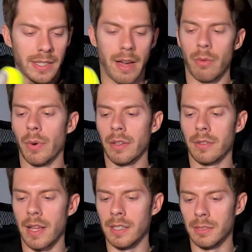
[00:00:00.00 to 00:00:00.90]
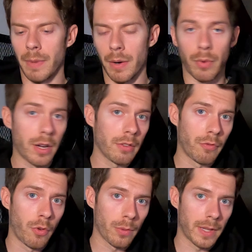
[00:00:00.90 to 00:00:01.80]
Now, whether that is my running
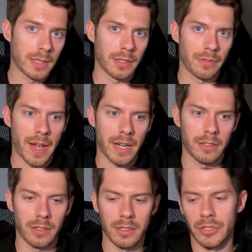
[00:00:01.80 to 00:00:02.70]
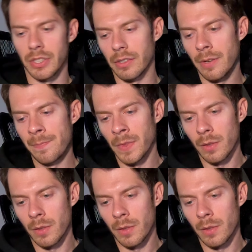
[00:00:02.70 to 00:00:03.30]
form that's a factor to consider,